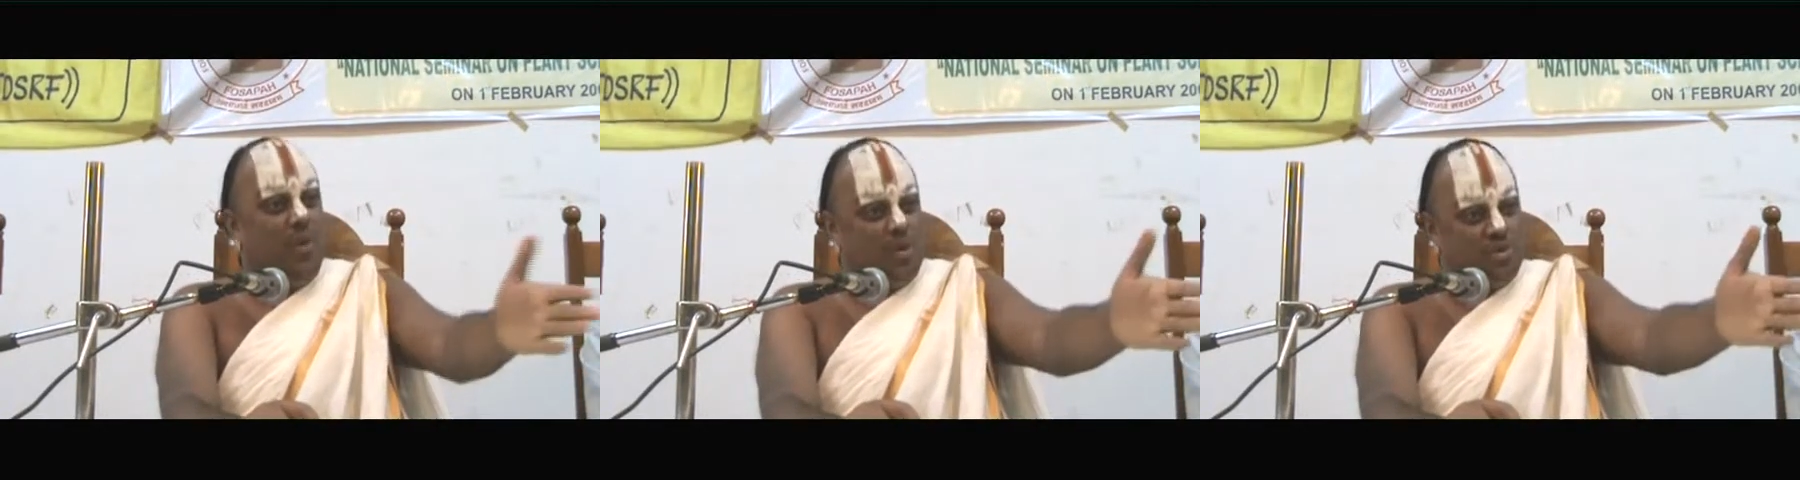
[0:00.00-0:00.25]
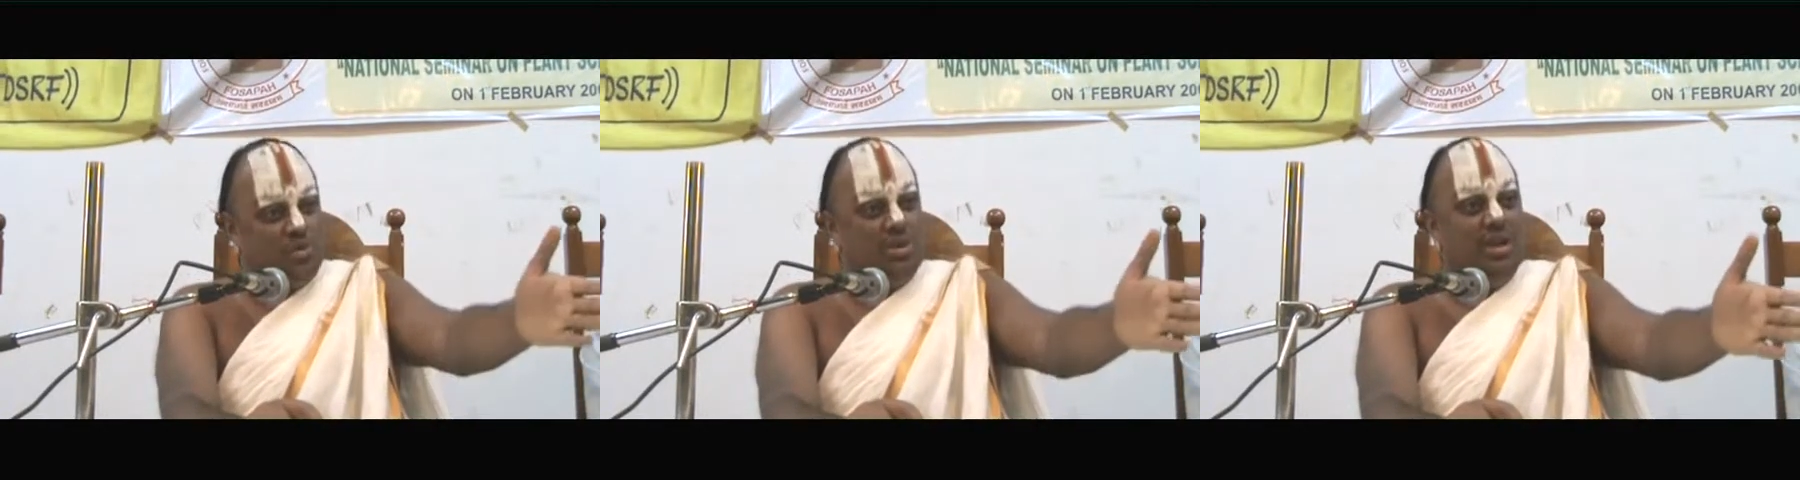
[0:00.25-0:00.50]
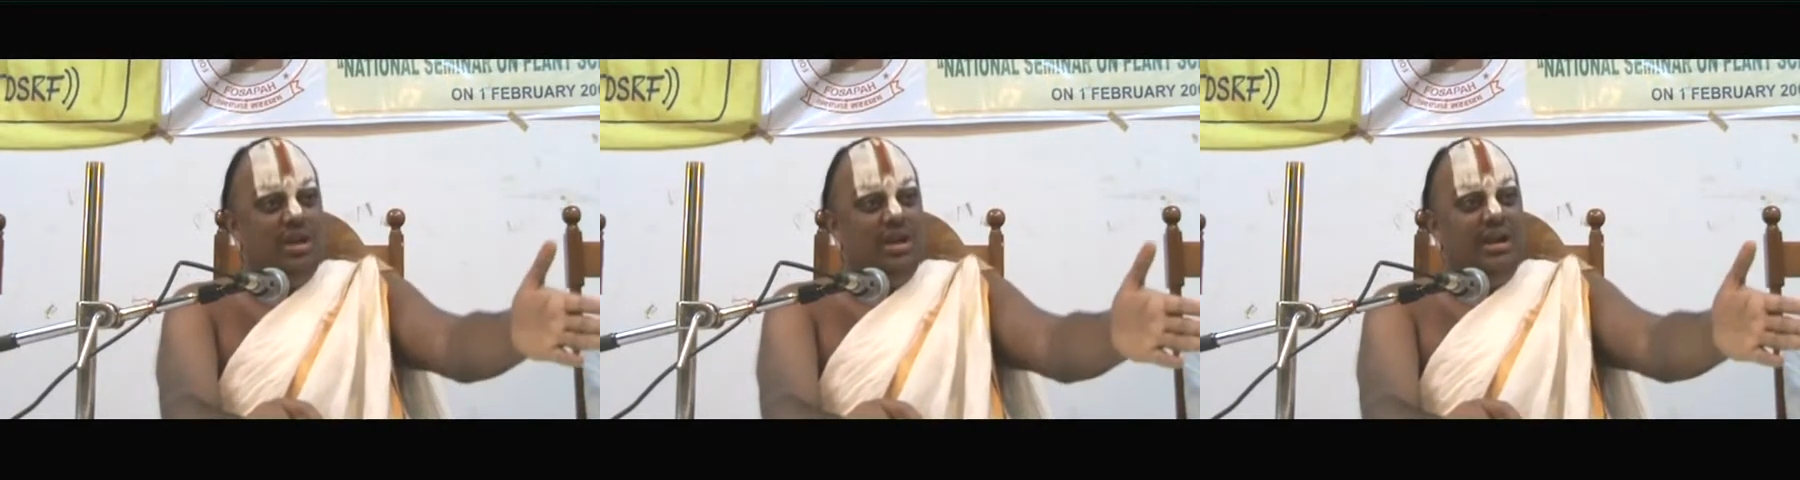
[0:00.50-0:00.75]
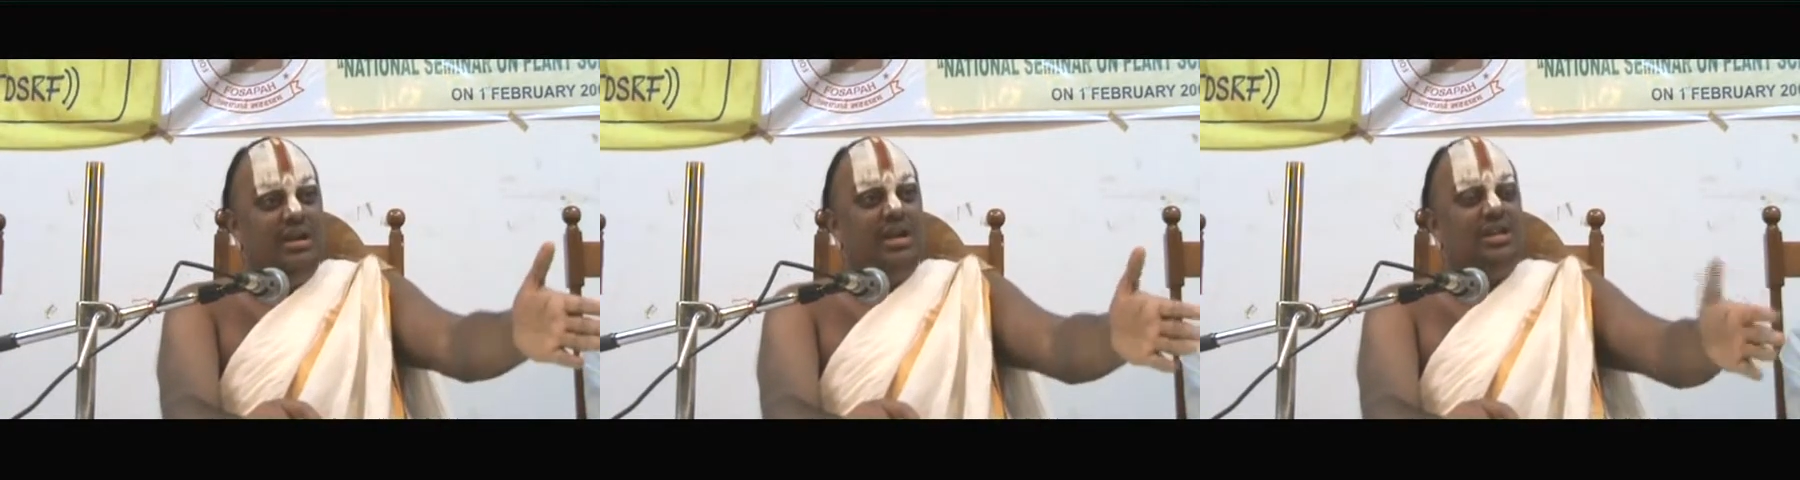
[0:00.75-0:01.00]
workforce
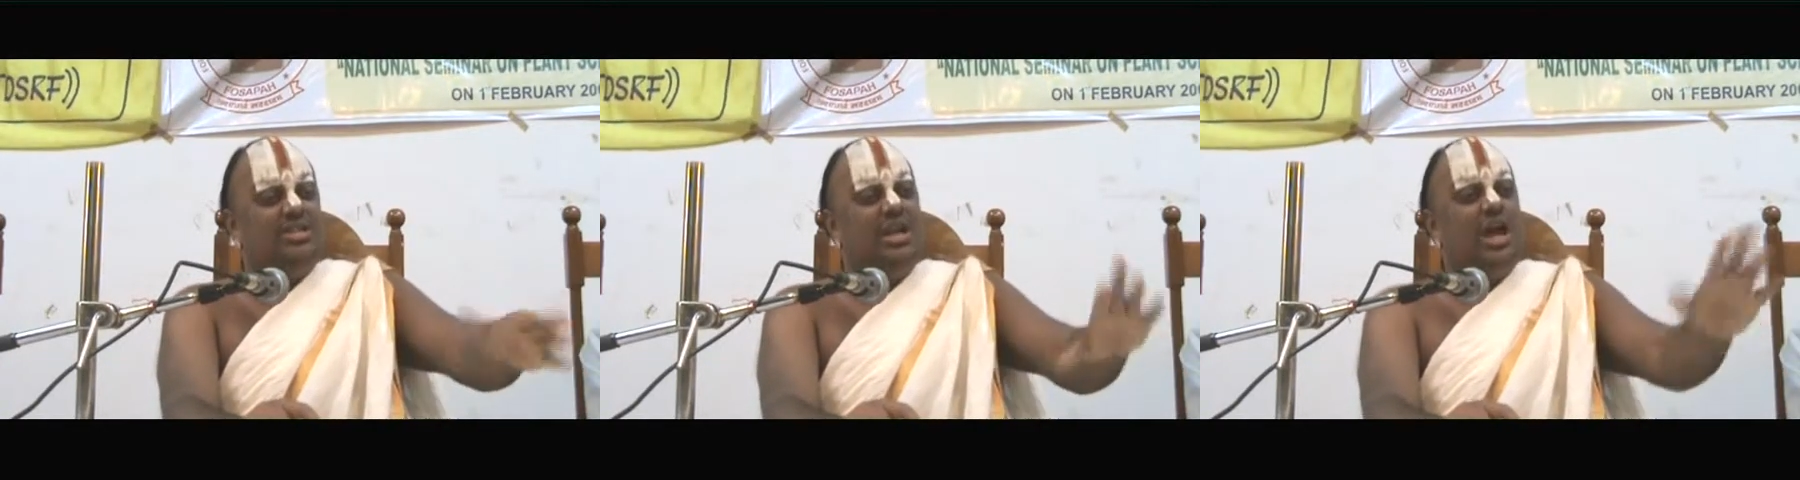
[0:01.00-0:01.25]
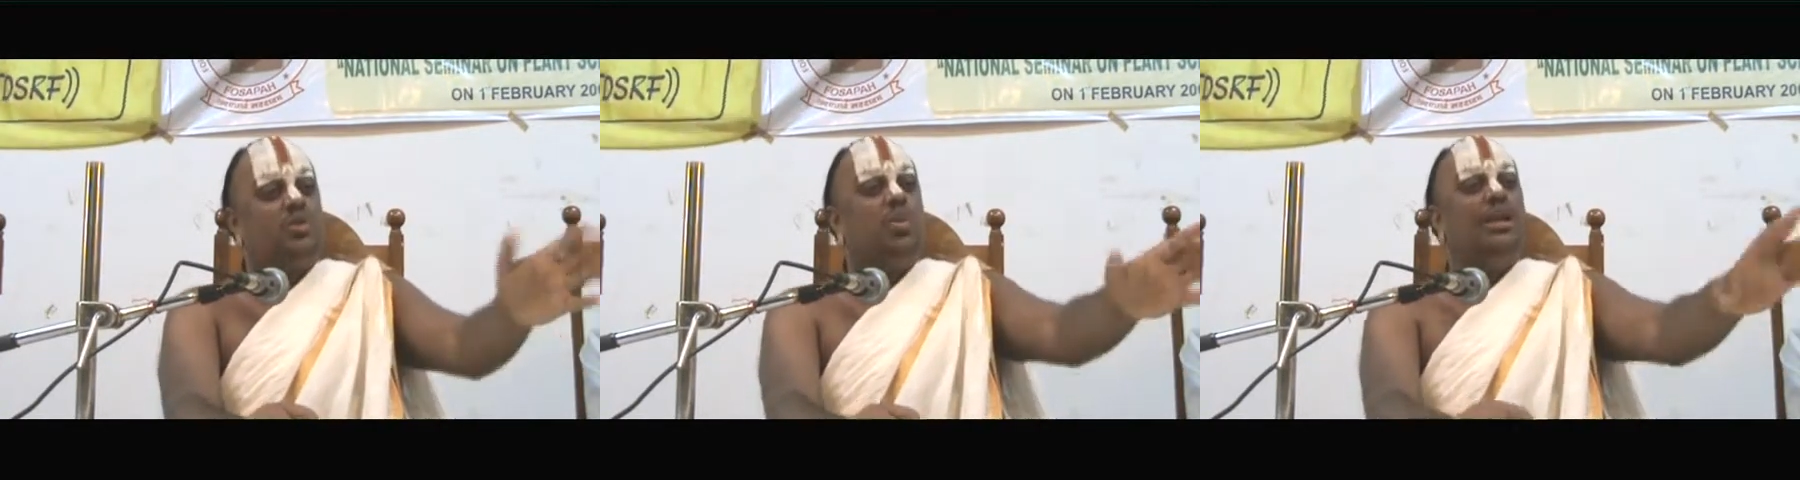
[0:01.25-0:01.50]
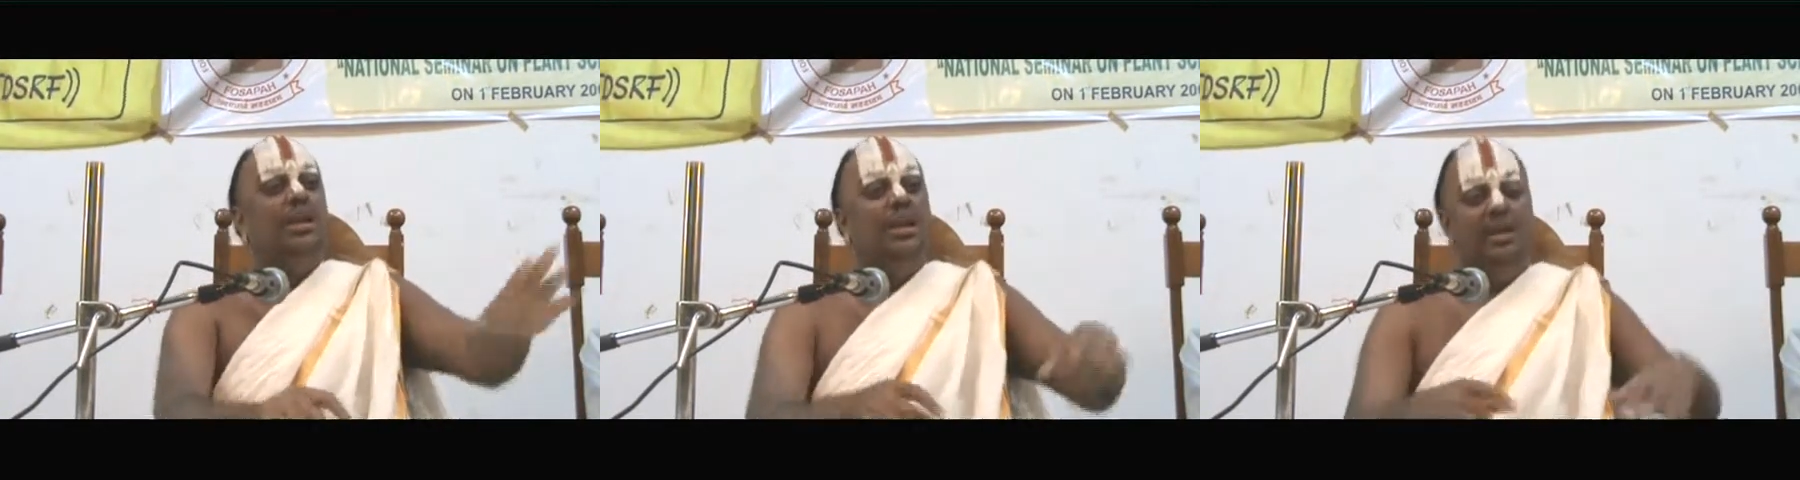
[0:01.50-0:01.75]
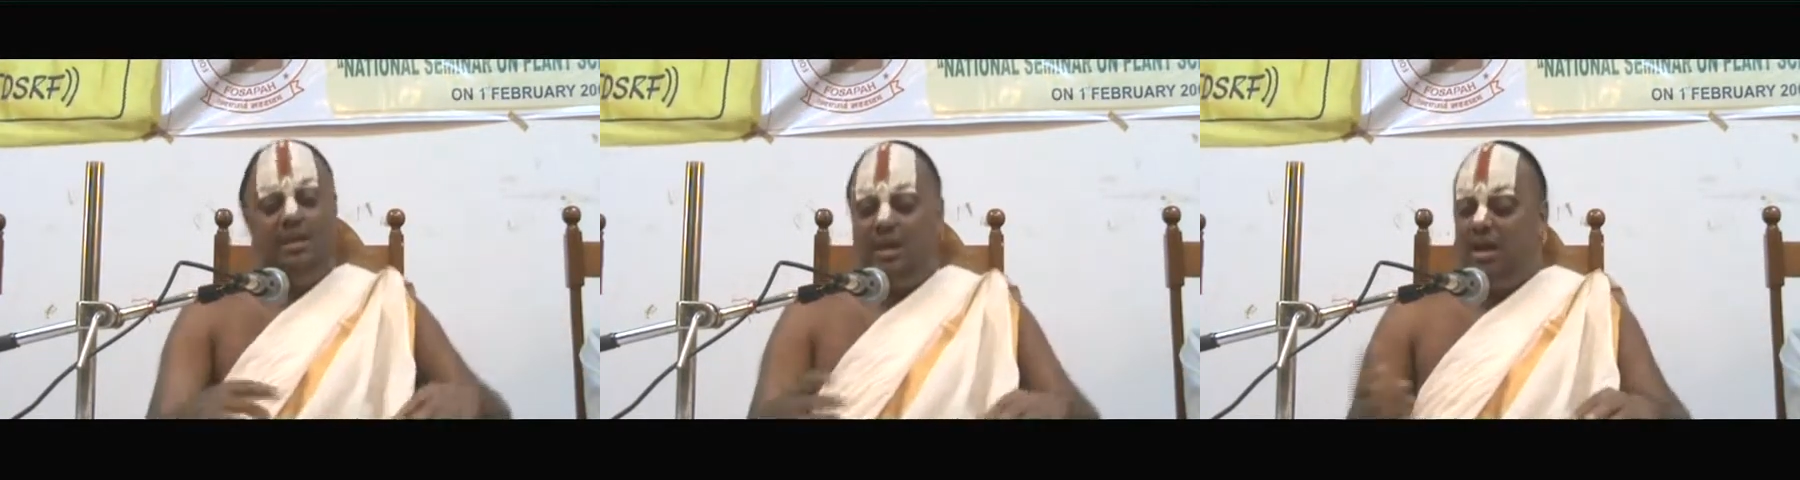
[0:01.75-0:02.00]
indulge not
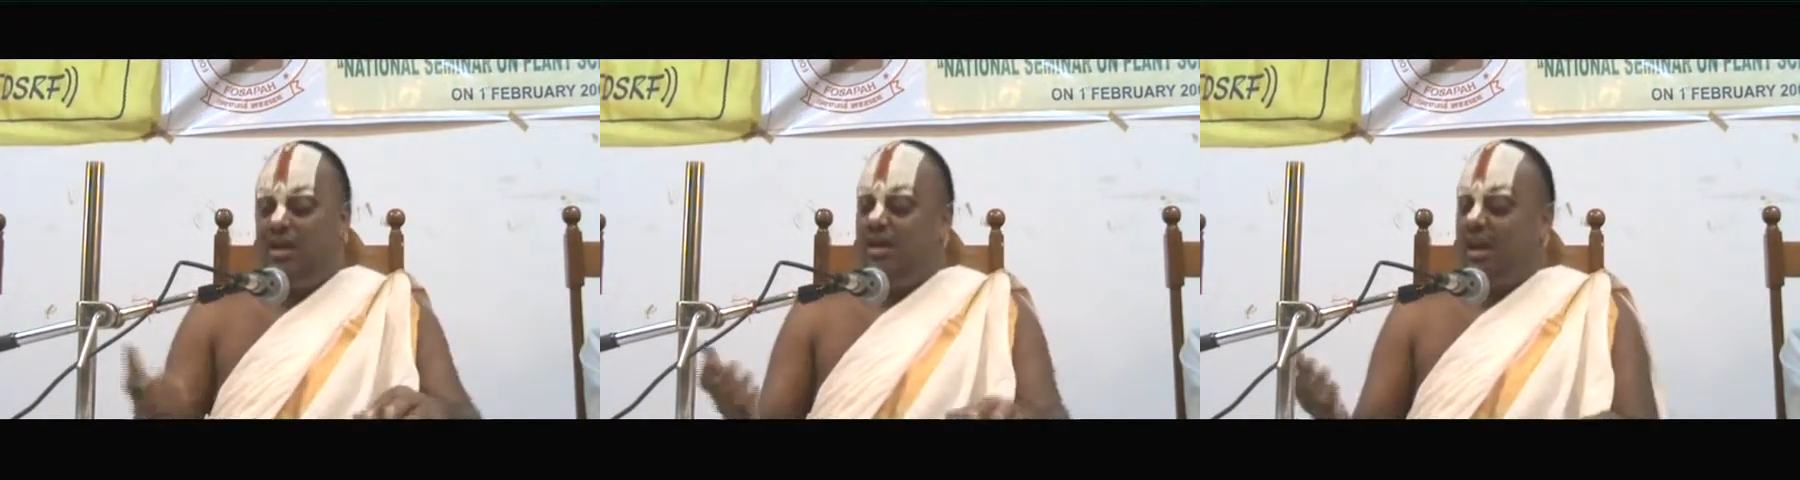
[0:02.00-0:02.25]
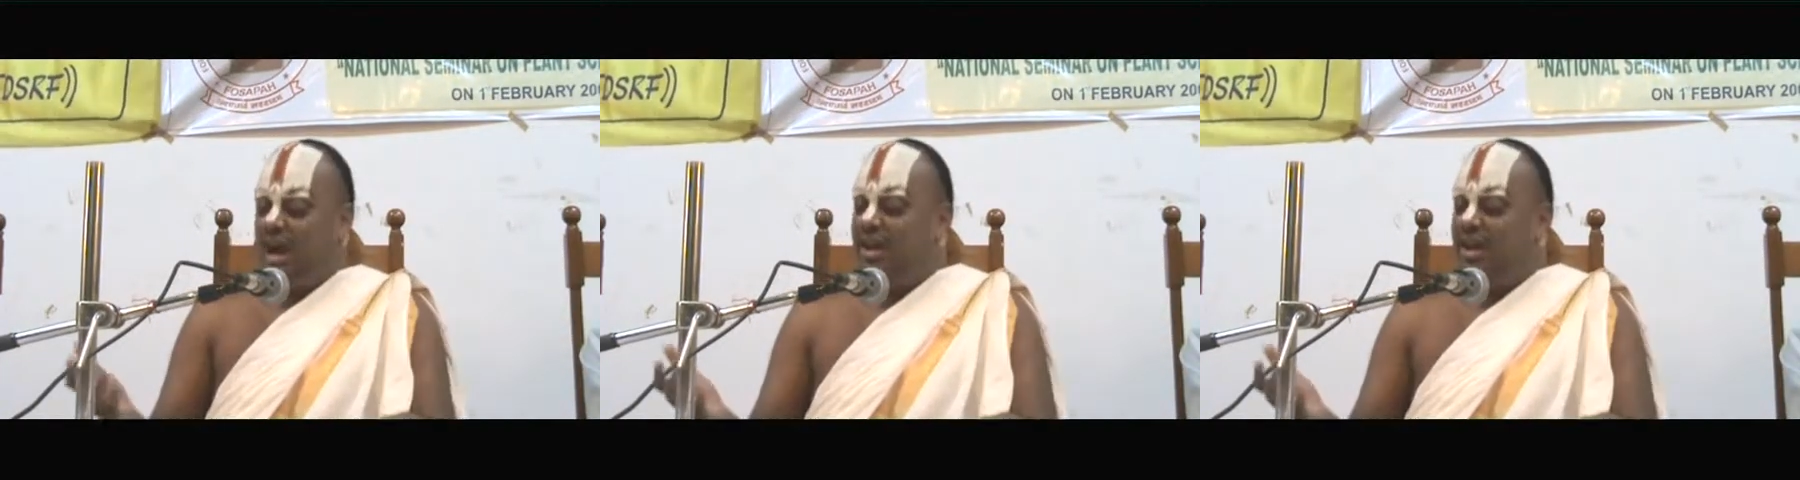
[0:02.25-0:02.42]
only in uh,